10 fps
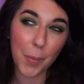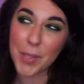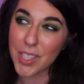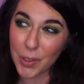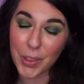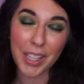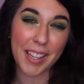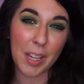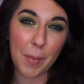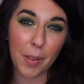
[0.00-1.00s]
I'm still
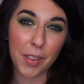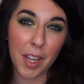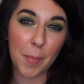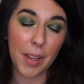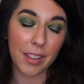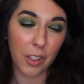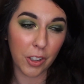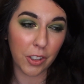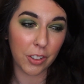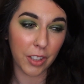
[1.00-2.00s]
thinking about them and
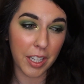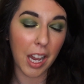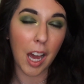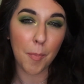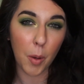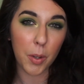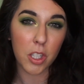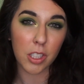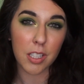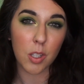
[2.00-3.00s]
they're like on my
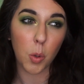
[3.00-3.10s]
wish list.